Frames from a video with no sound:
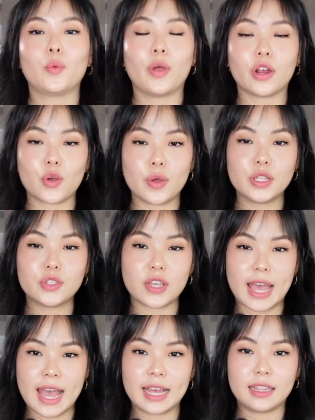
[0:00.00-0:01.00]
We're going to
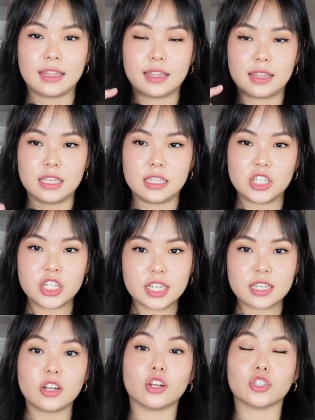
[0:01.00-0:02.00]
add the
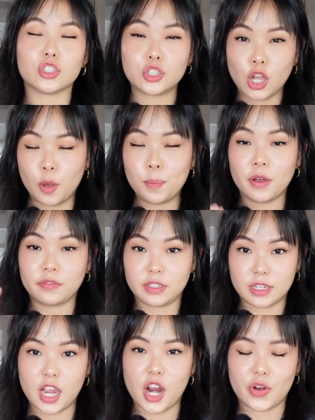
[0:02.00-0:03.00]
chicken on top of
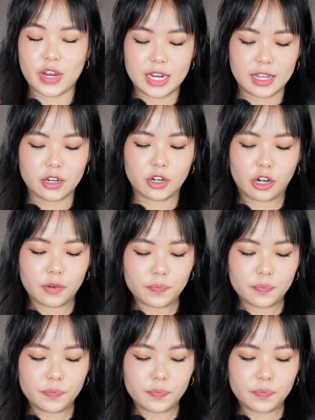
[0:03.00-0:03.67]
the curry later.